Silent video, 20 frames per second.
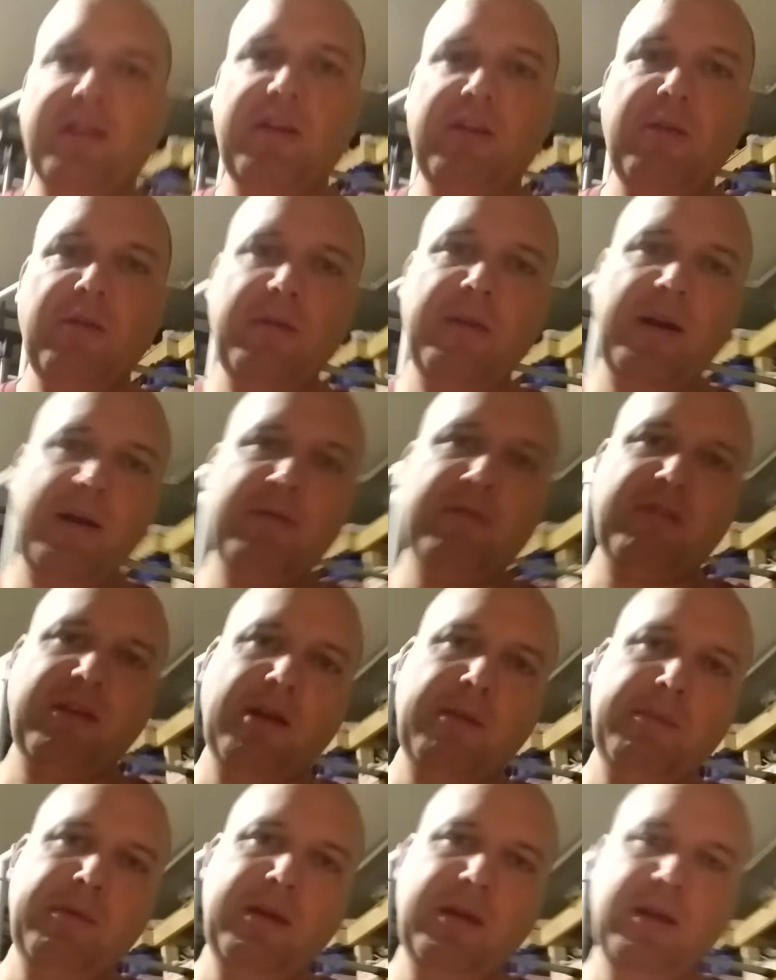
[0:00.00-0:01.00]
I knew that I was
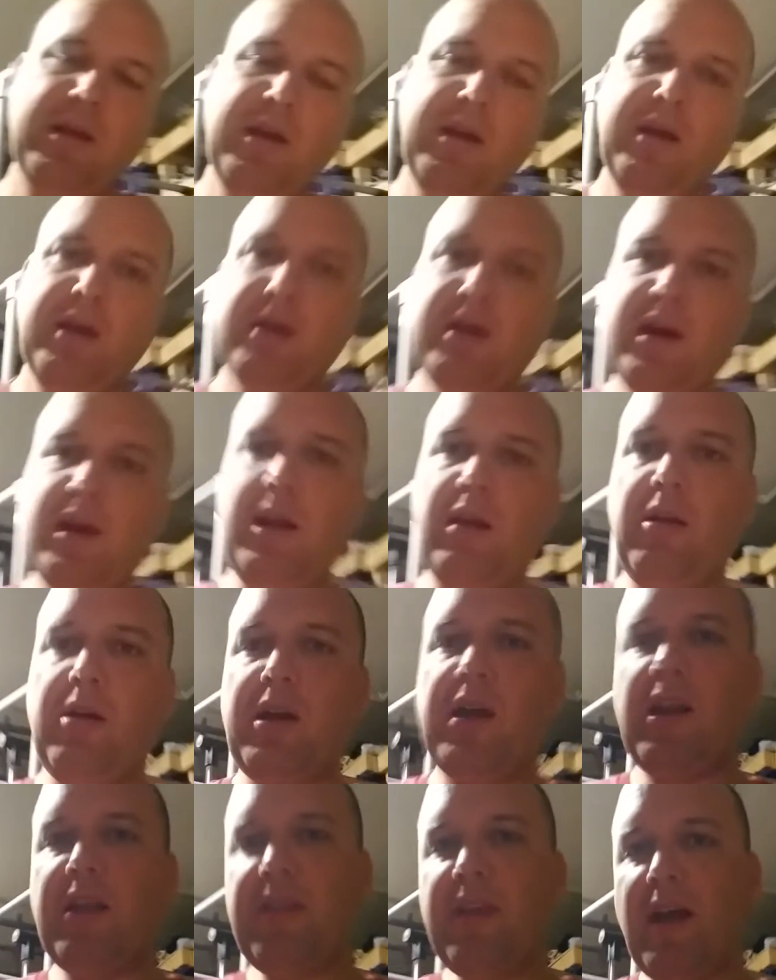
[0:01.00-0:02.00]
going to be kind of
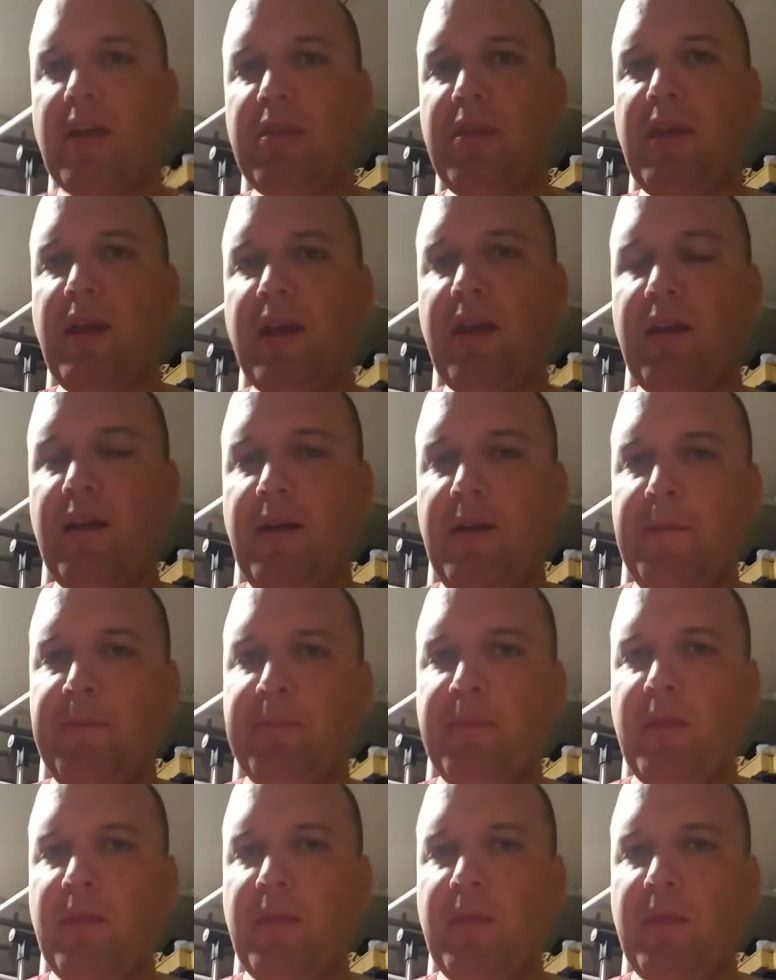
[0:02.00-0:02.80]
looking at that thing.